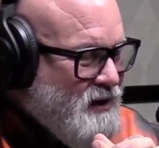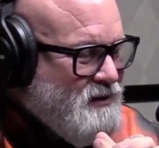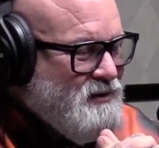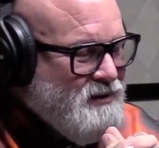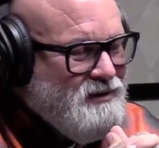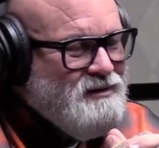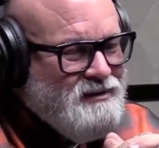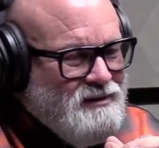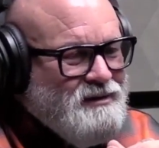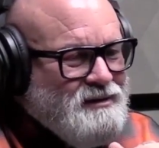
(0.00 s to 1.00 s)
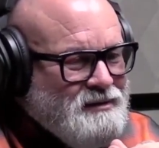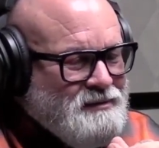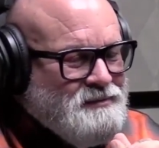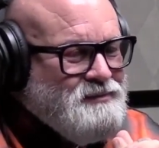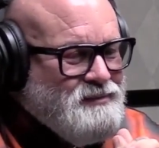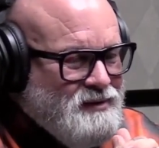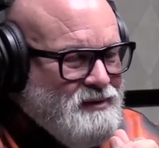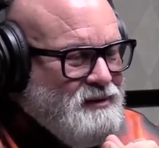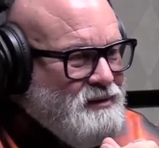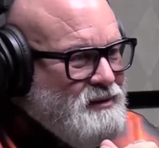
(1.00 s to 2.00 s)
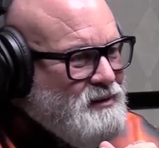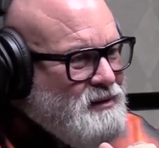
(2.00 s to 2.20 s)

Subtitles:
100%. You know what I mean? And always